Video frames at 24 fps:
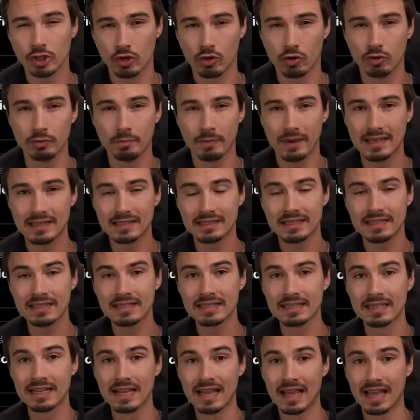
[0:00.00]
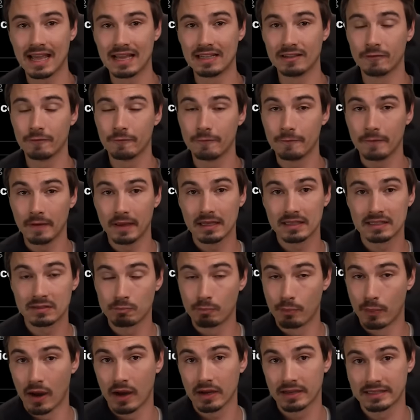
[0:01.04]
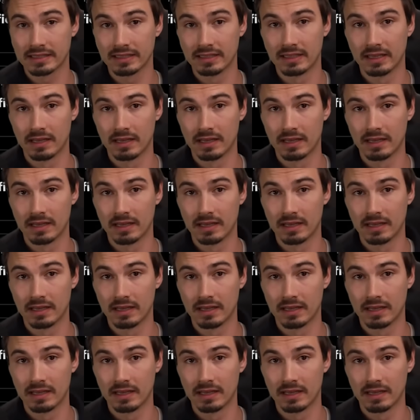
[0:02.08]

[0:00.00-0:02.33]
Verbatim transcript: code bases and fix bugs in